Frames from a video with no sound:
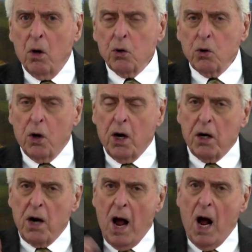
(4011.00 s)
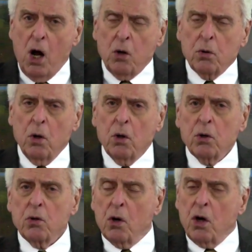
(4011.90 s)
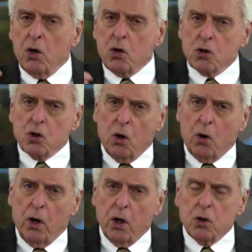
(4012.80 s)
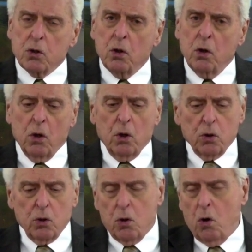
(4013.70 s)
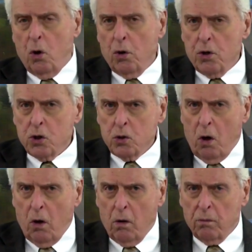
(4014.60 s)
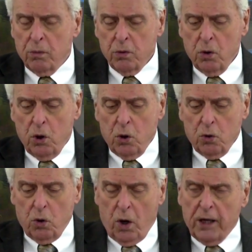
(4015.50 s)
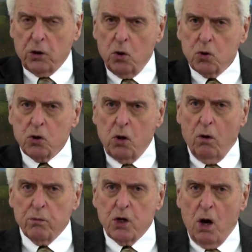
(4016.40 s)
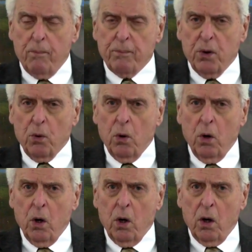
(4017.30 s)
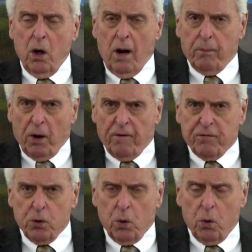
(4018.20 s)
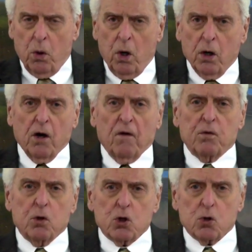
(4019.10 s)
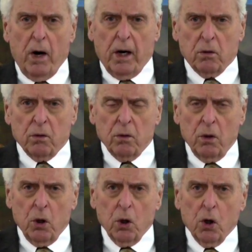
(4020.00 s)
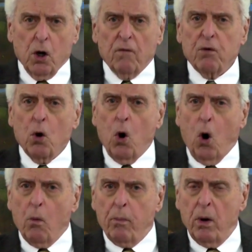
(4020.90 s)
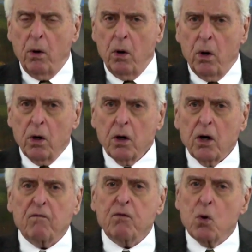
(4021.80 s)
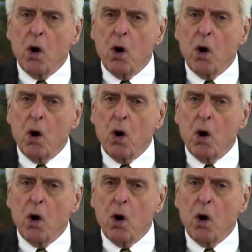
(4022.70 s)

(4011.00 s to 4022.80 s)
You get down, you get discouraged, you go to the Psalms. You let those psalms help you, uplift you, give you strength, give you hope, give you